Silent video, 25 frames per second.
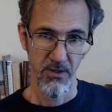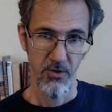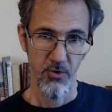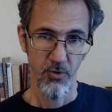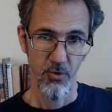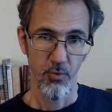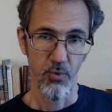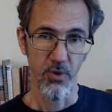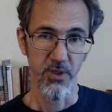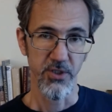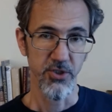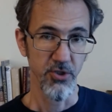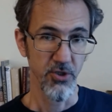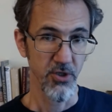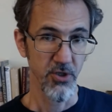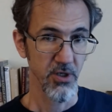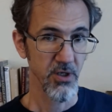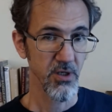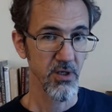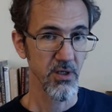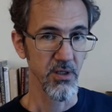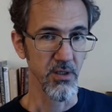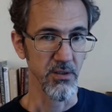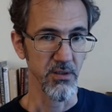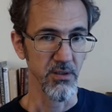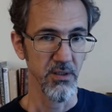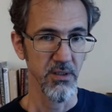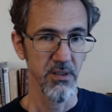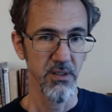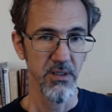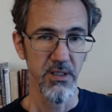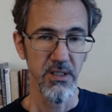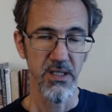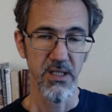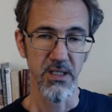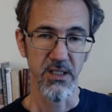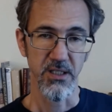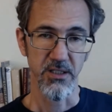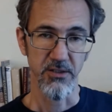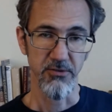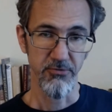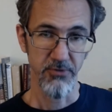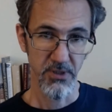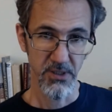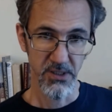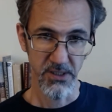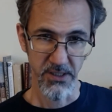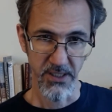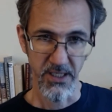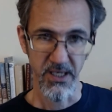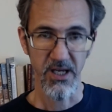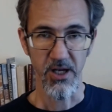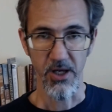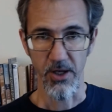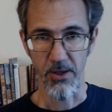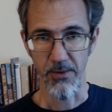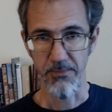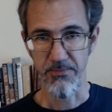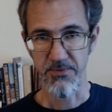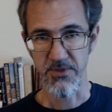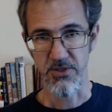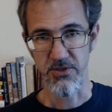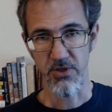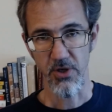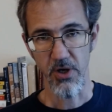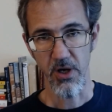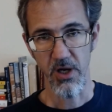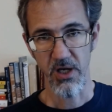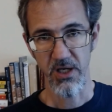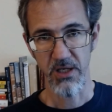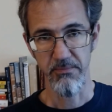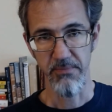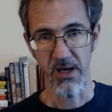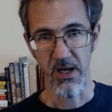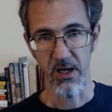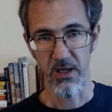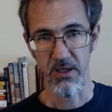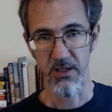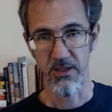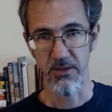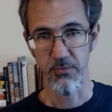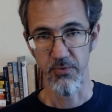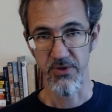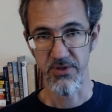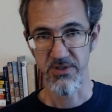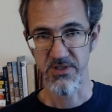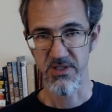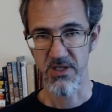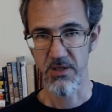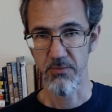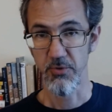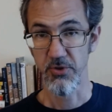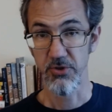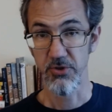When you're hurt, it can really help to talk about it with someone